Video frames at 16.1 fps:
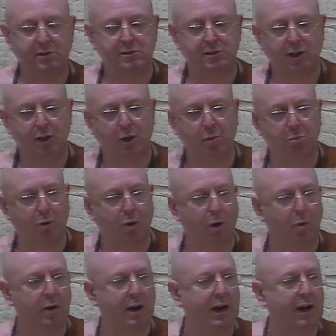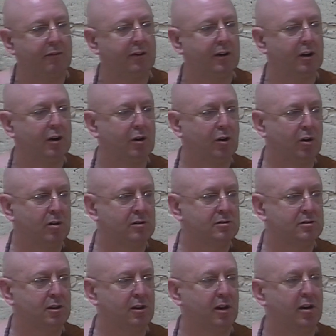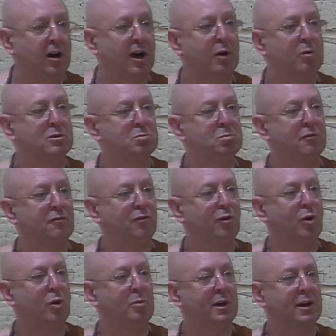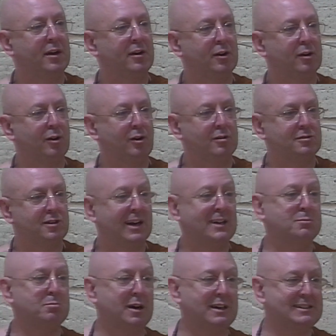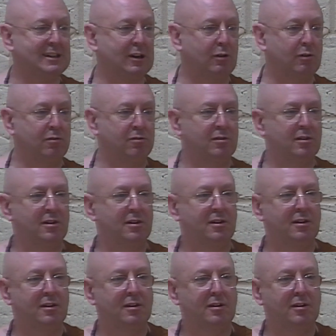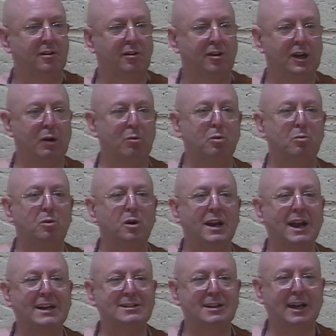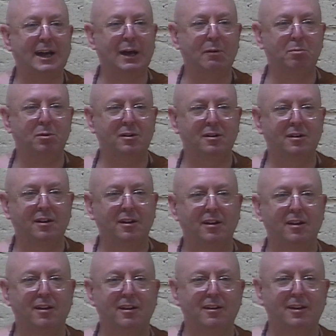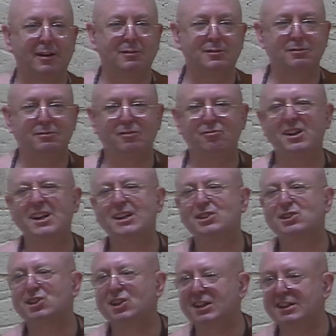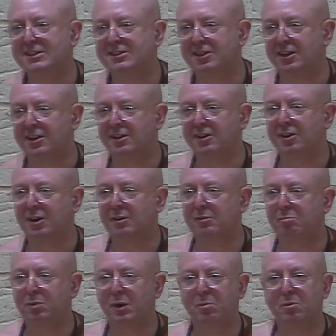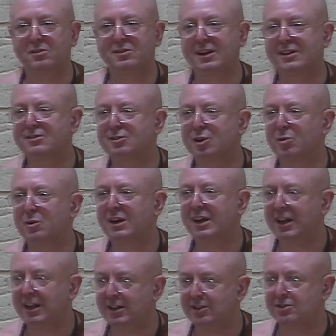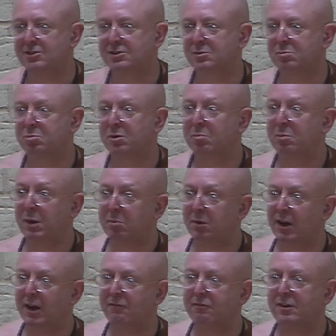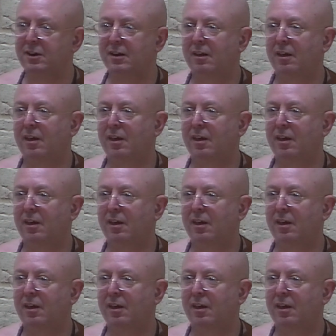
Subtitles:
Singapore were having a concert, and I was performing in the concert as myself. Now, what actually happened? It was really cheesy. People say it's so quiche, but people loved it.